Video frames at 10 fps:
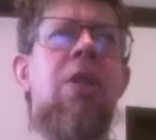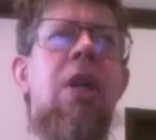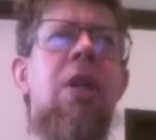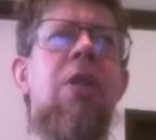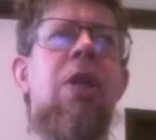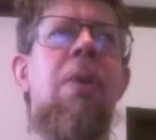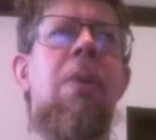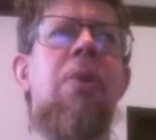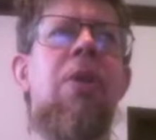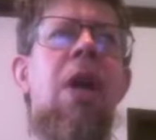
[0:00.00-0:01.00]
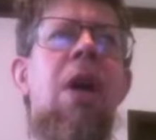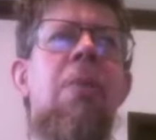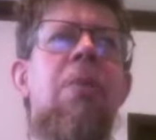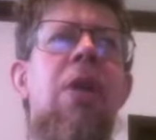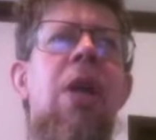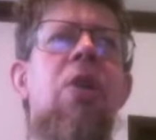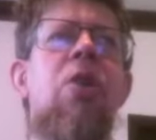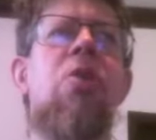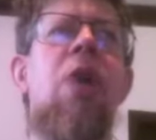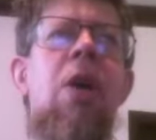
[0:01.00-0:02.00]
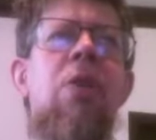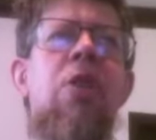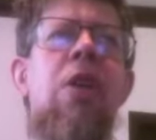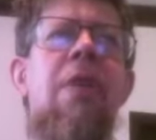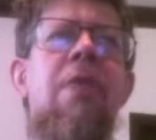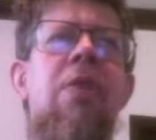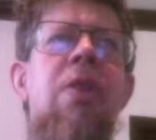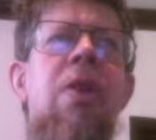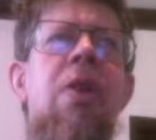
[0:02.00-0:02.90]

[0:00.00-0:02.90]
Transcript: you guys come up with the album title Crownshift?